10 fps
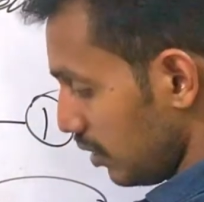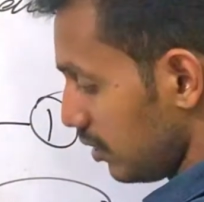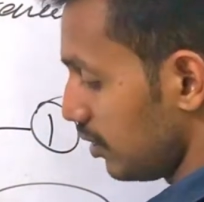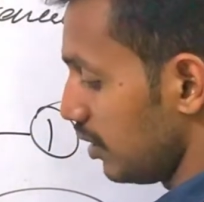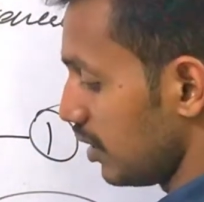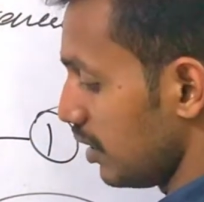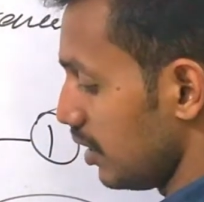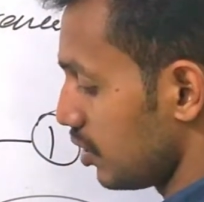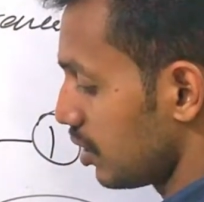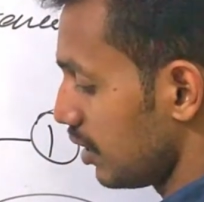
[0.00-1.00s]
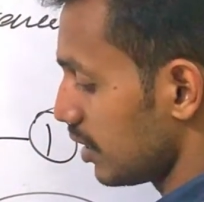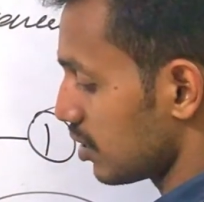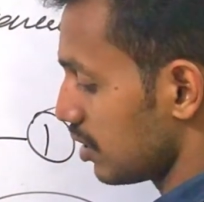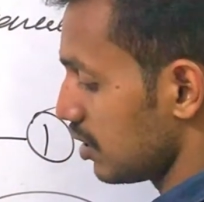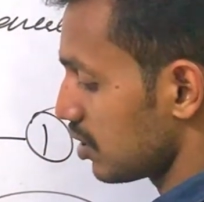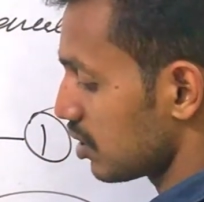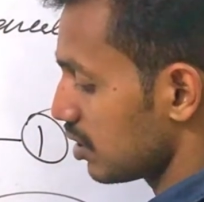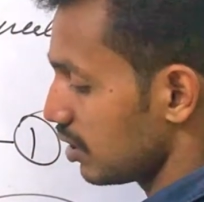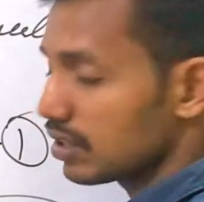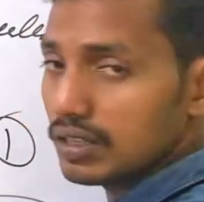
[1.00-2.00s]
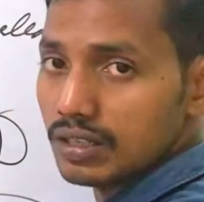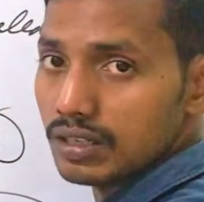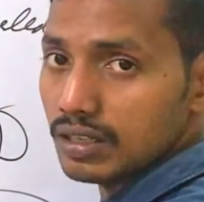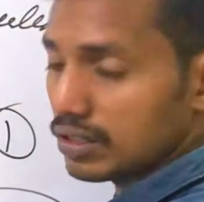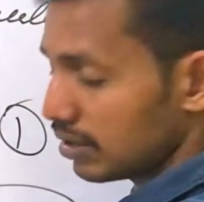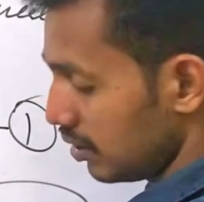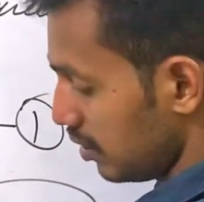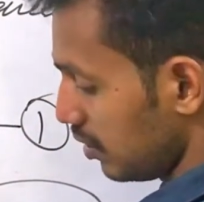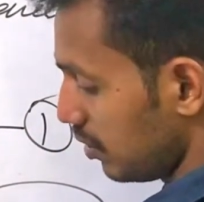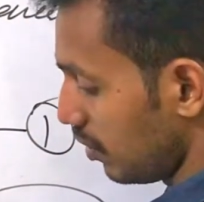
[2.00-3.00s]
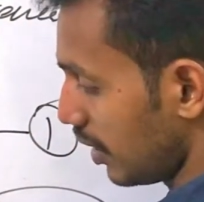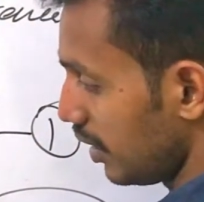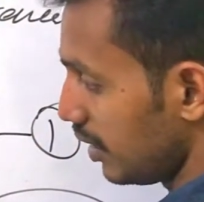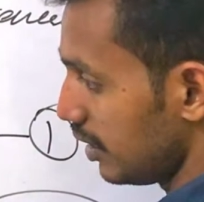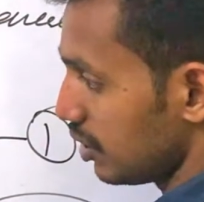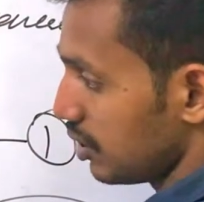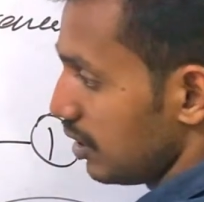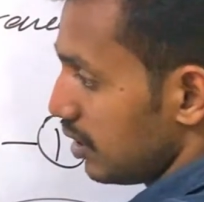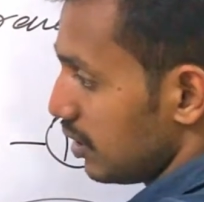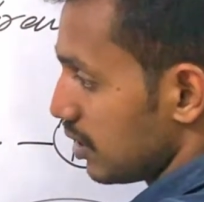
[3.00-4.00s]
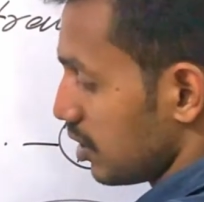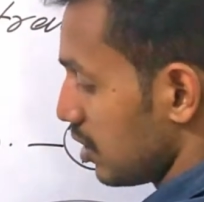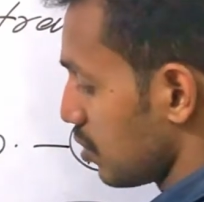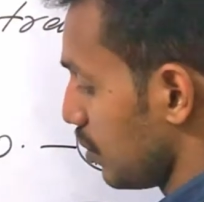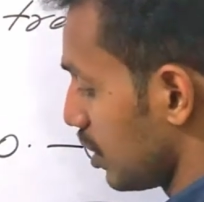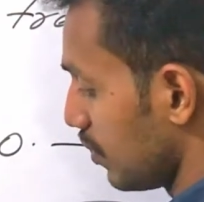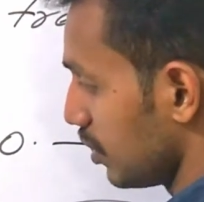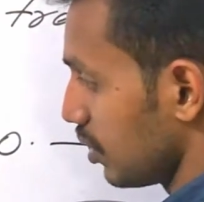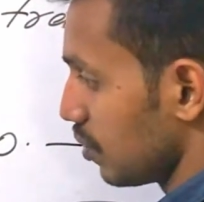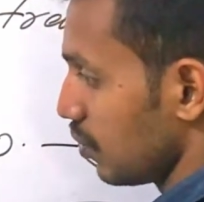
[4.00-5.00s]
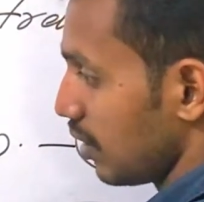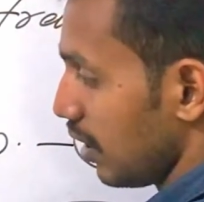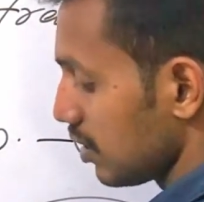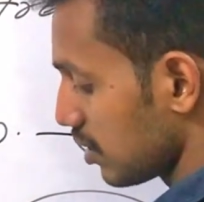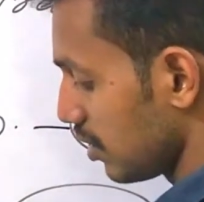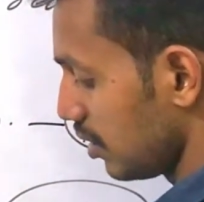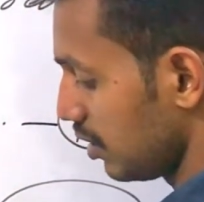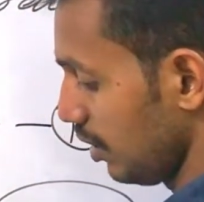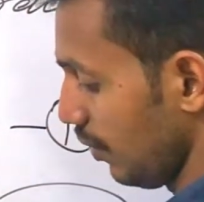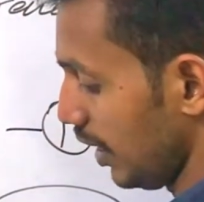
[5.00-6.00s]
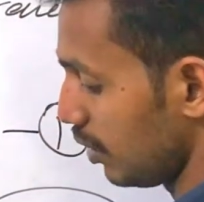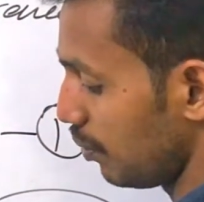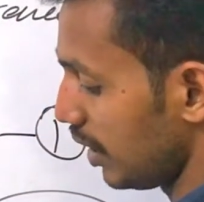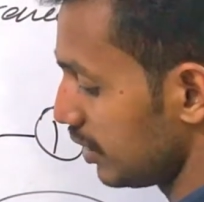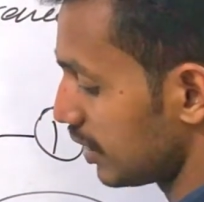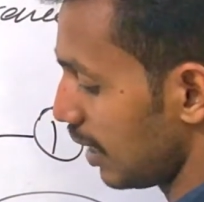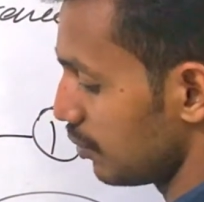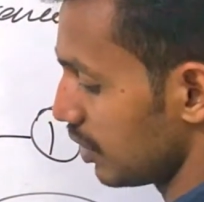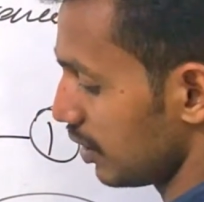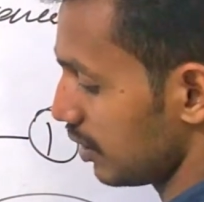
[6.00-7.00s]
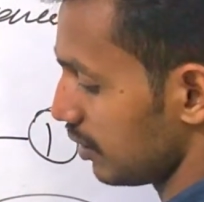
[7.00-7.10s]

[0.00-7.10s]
the initial distance, okay, initial distance between the two cars divided by the time taken.